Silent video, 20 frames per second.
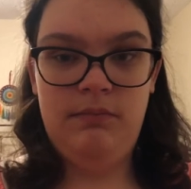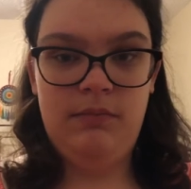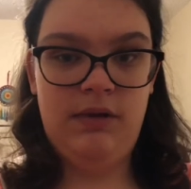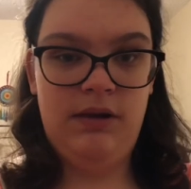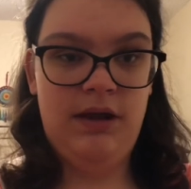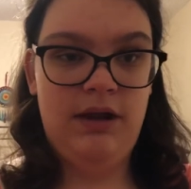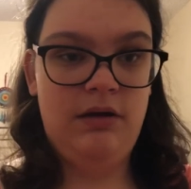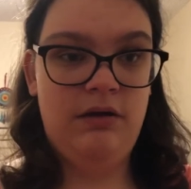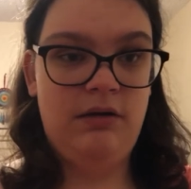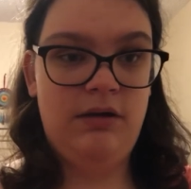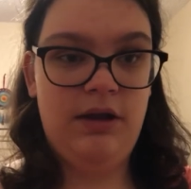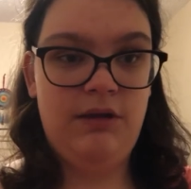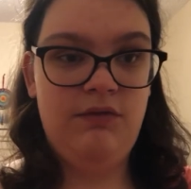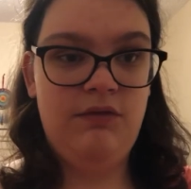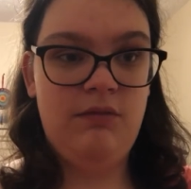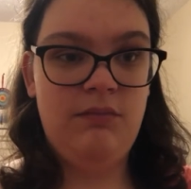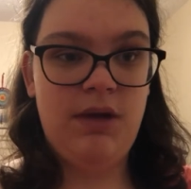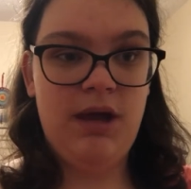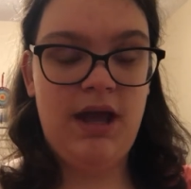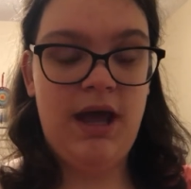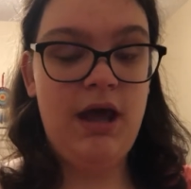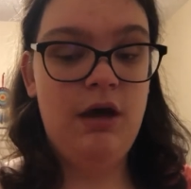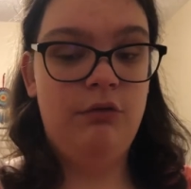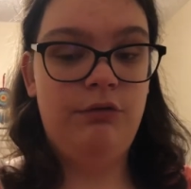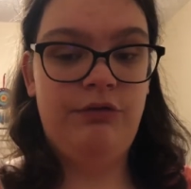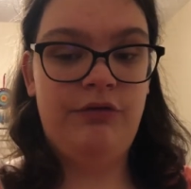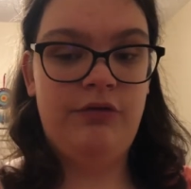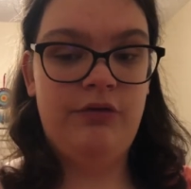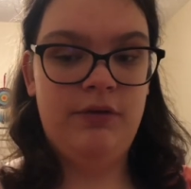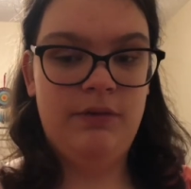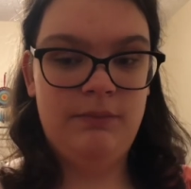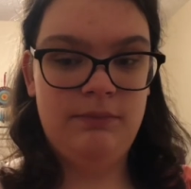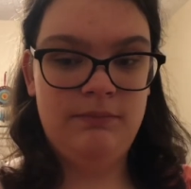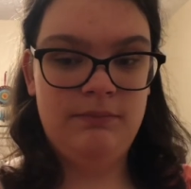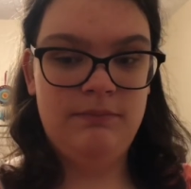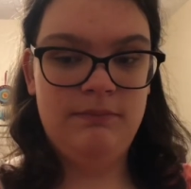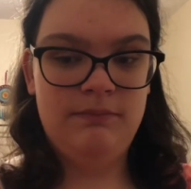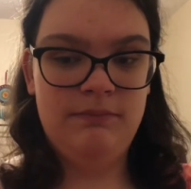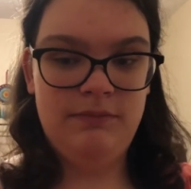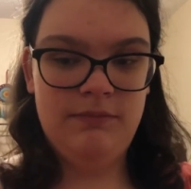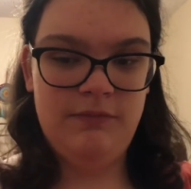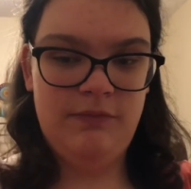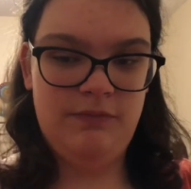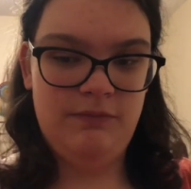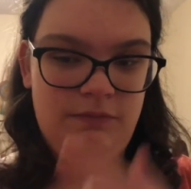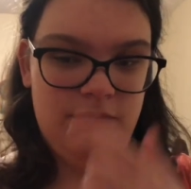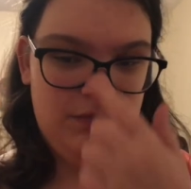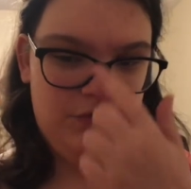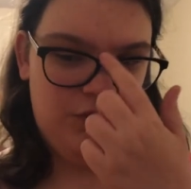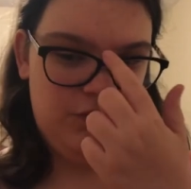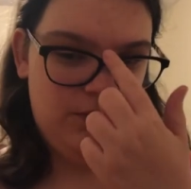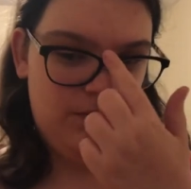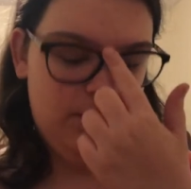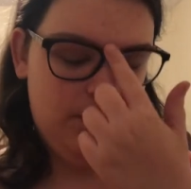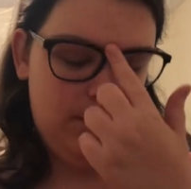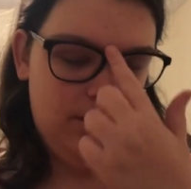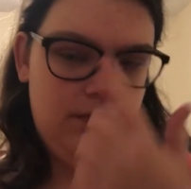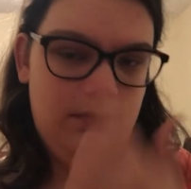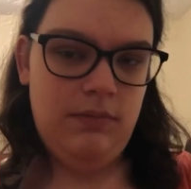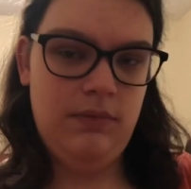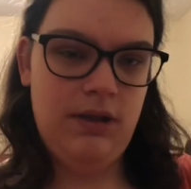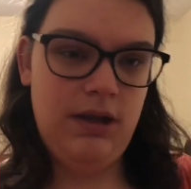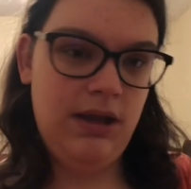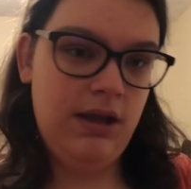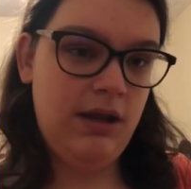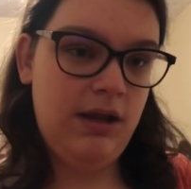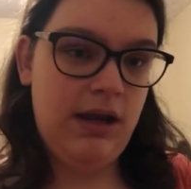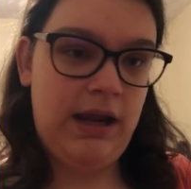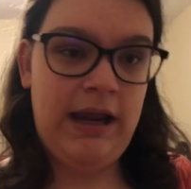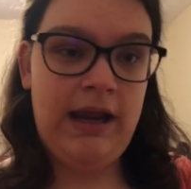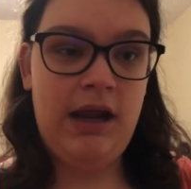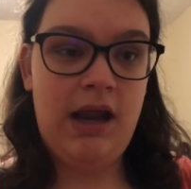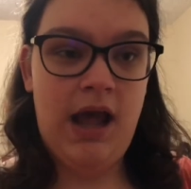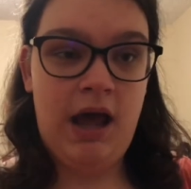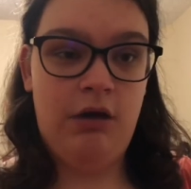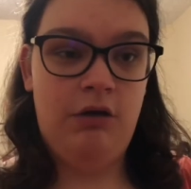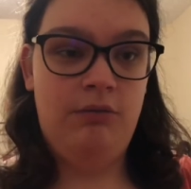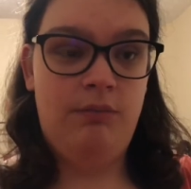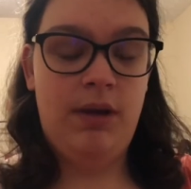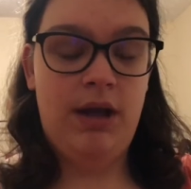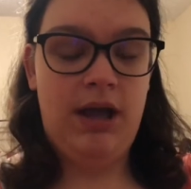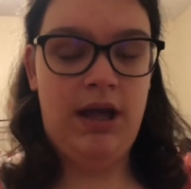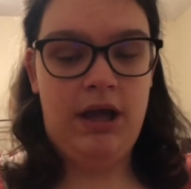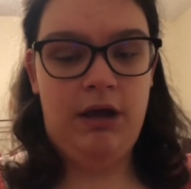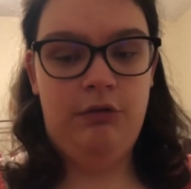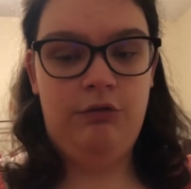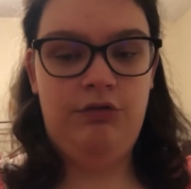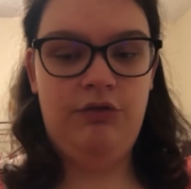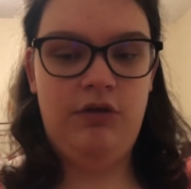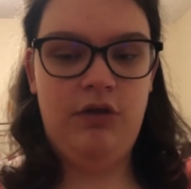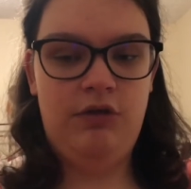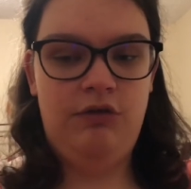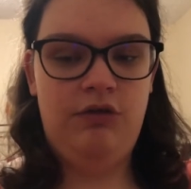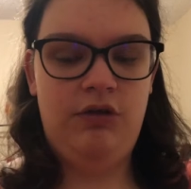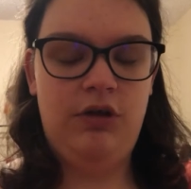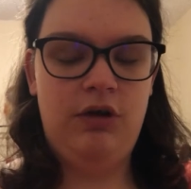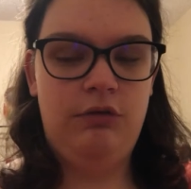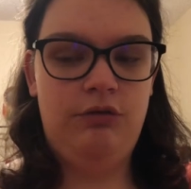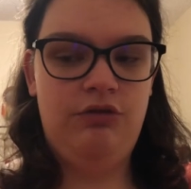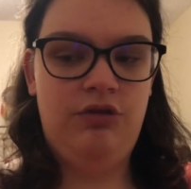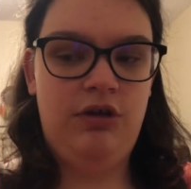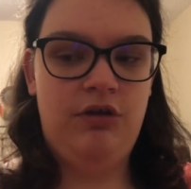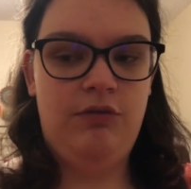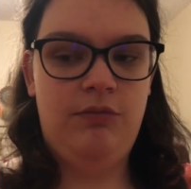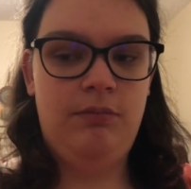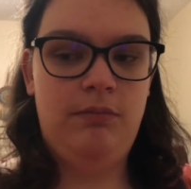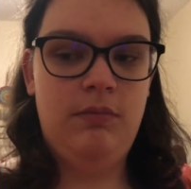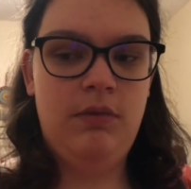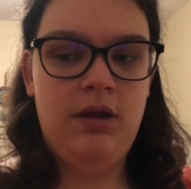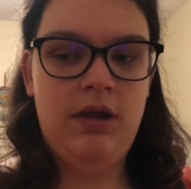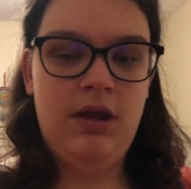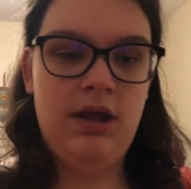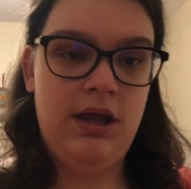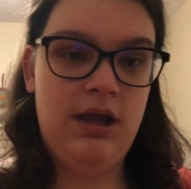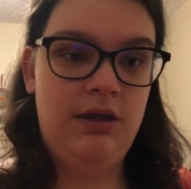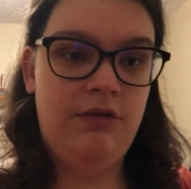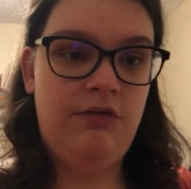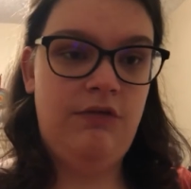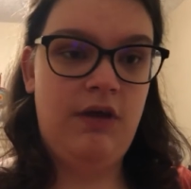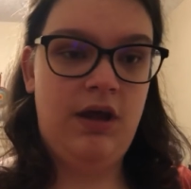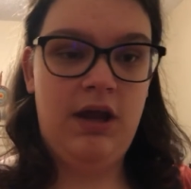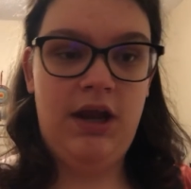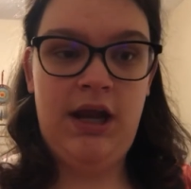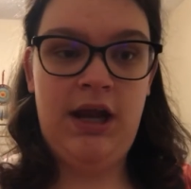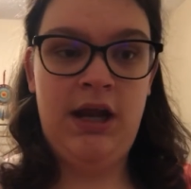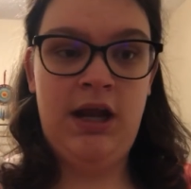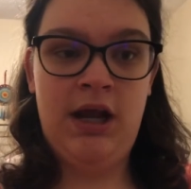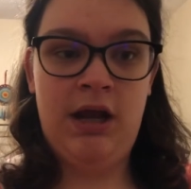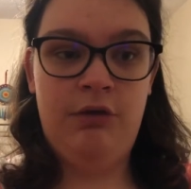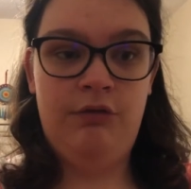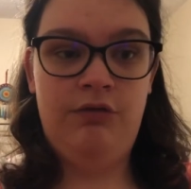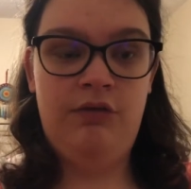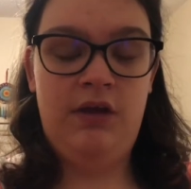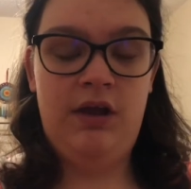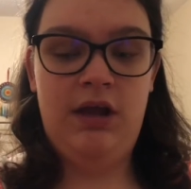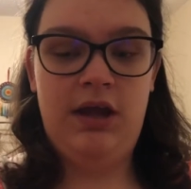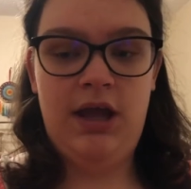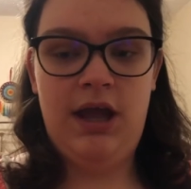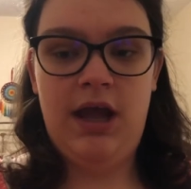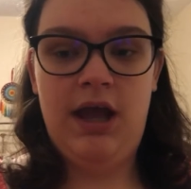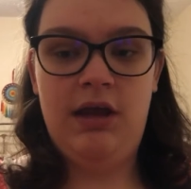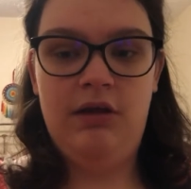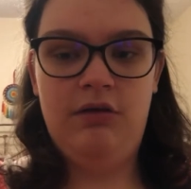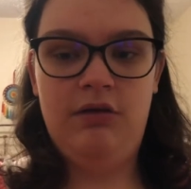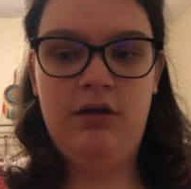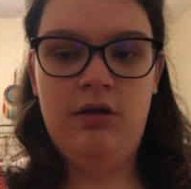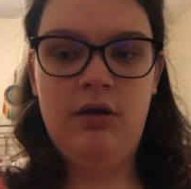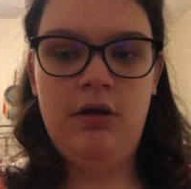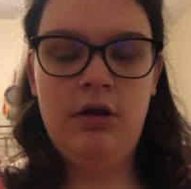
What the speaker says: let her live in my house. Well, in and out of my house, because, you know, she's inside and outside cat.